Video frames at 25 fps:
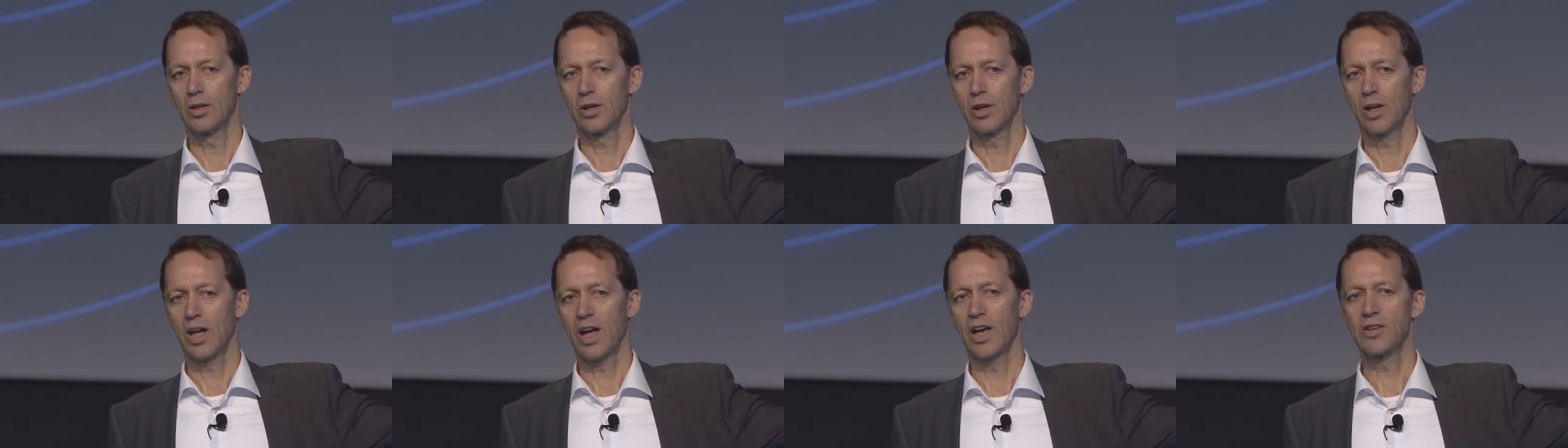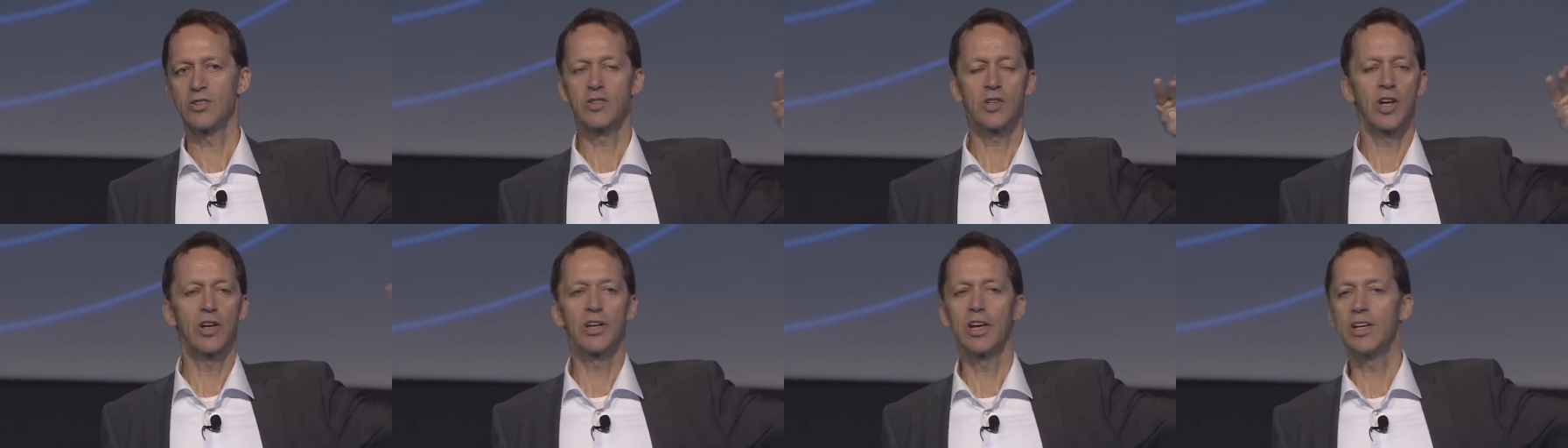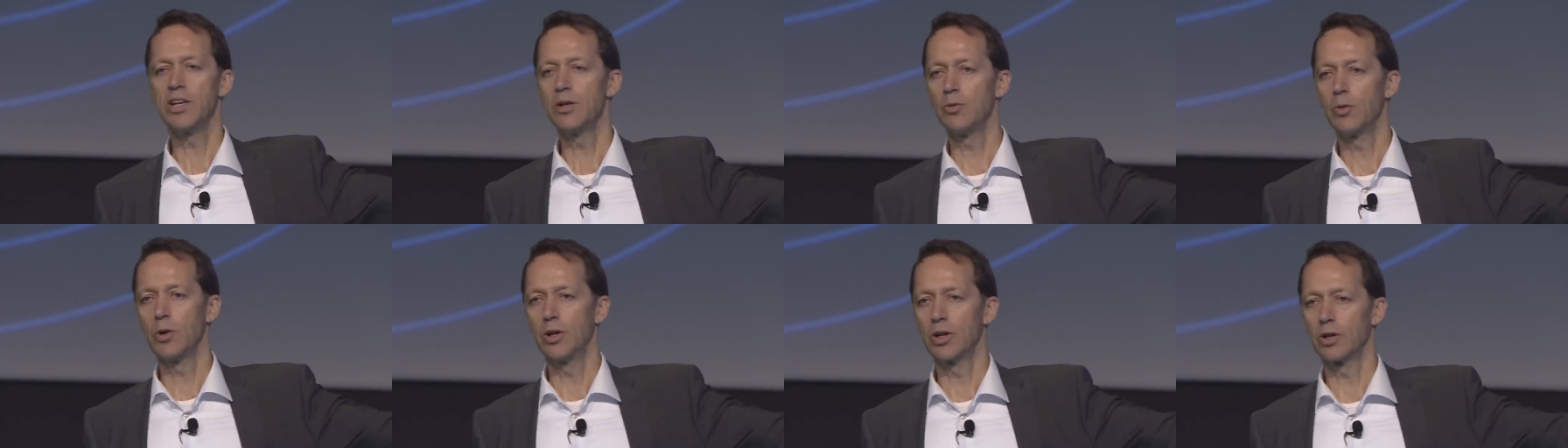has done
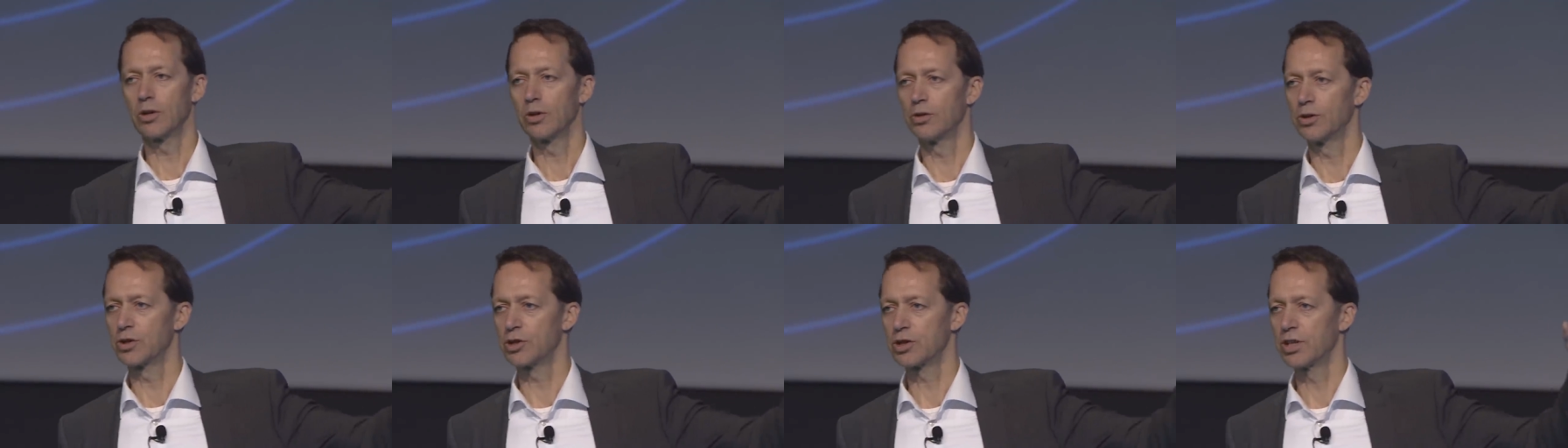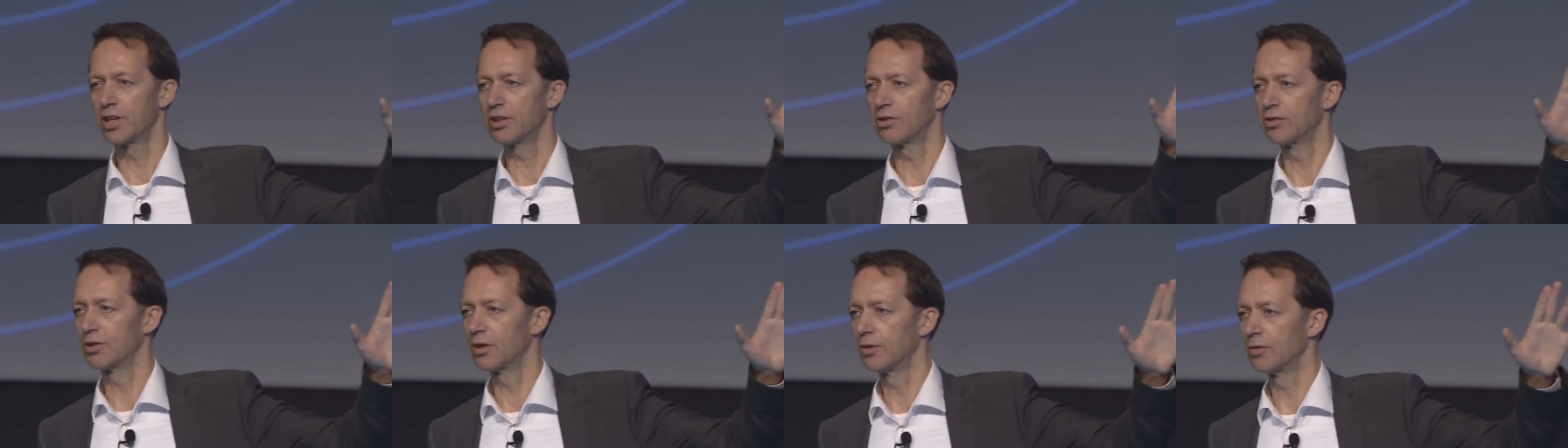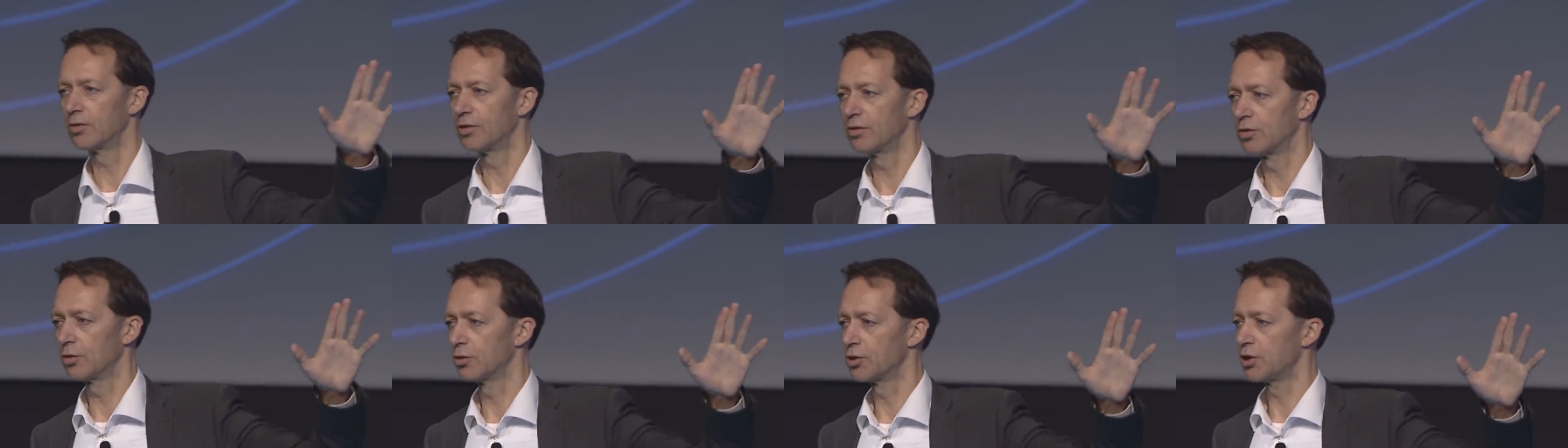any work on the shared
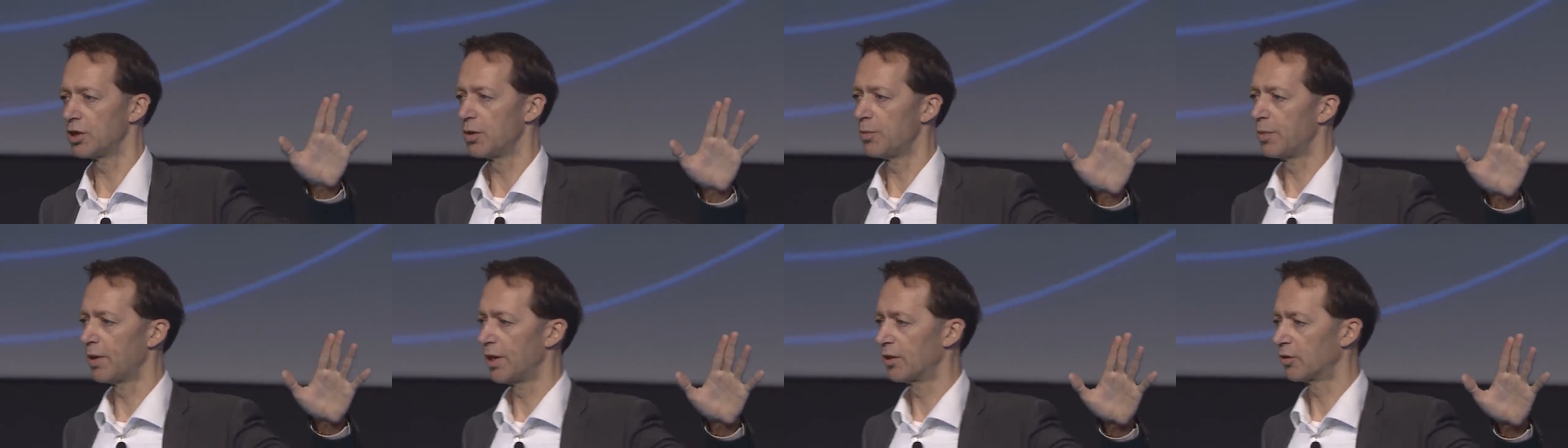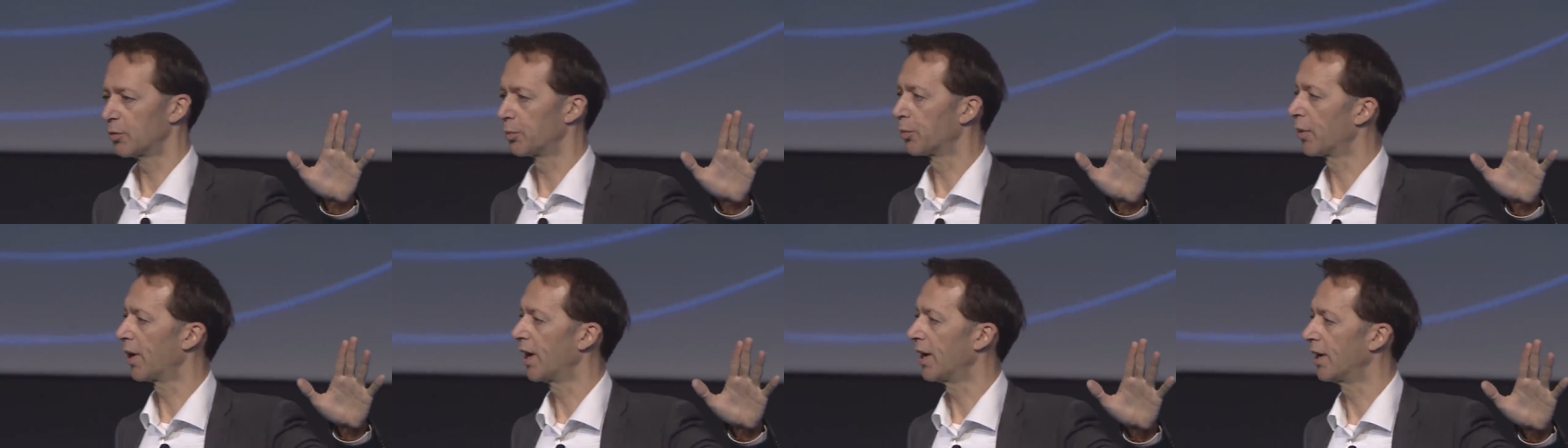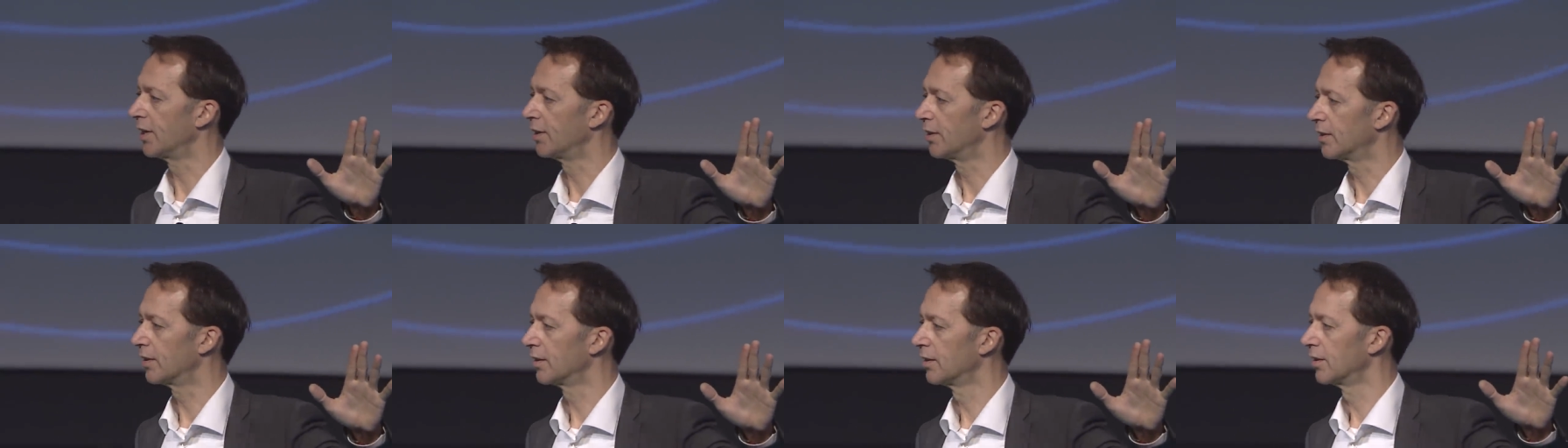services or GBS
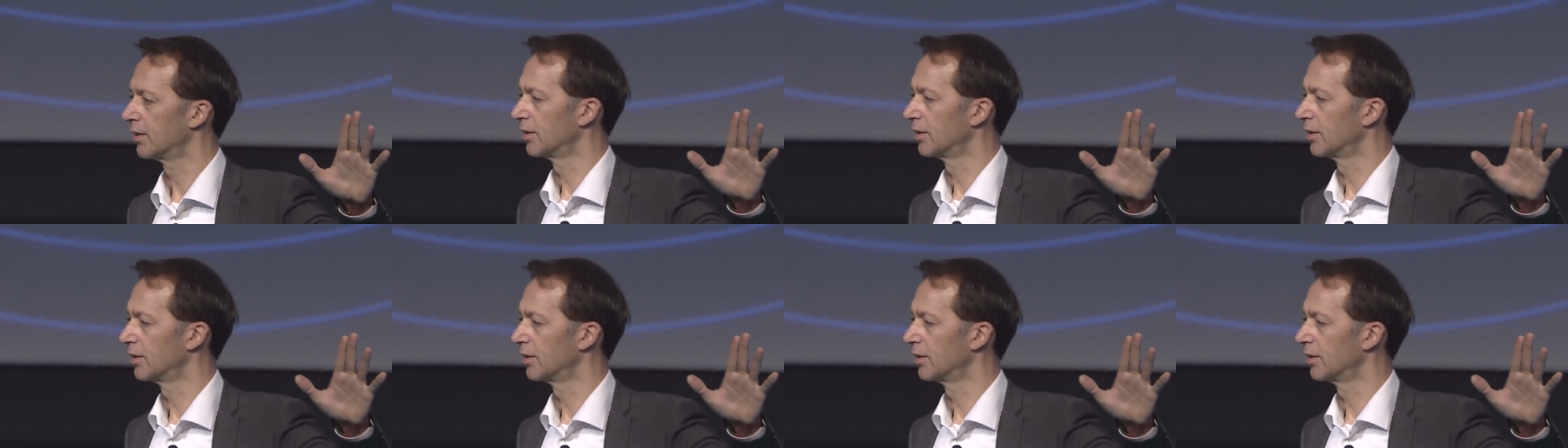brand?